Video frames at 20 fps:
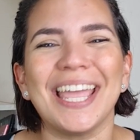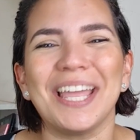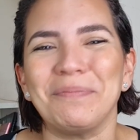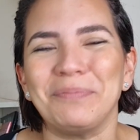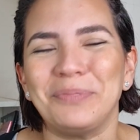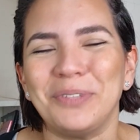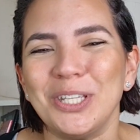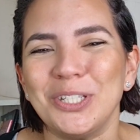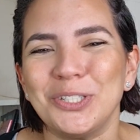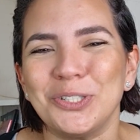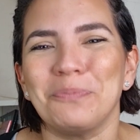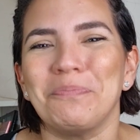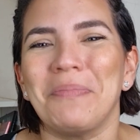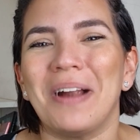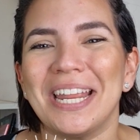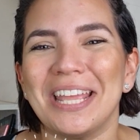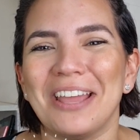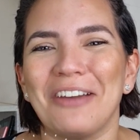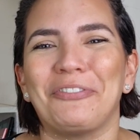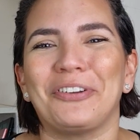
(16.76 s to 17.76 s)
am teacher
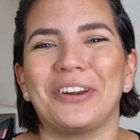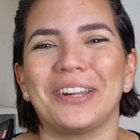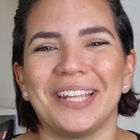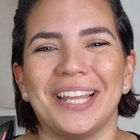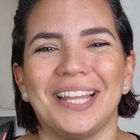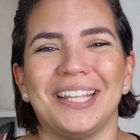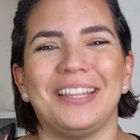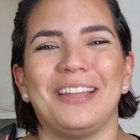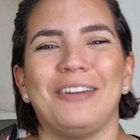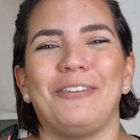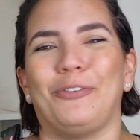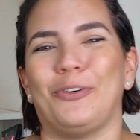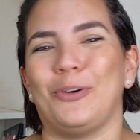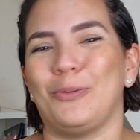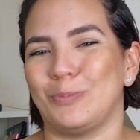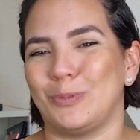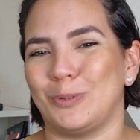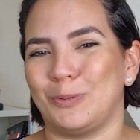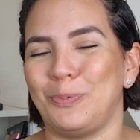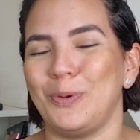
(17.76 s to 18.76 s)
Maria Fernanda
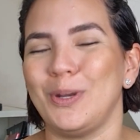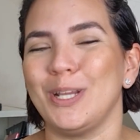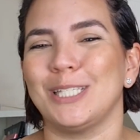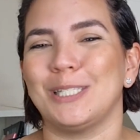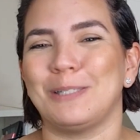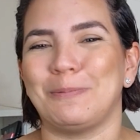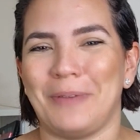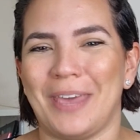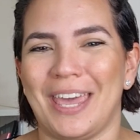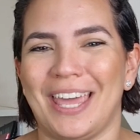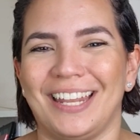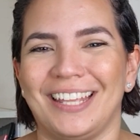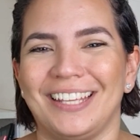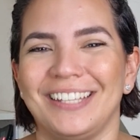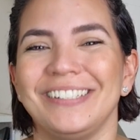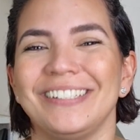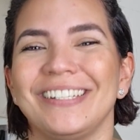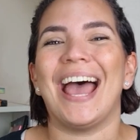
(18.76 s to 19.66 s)
from Spring Spanish,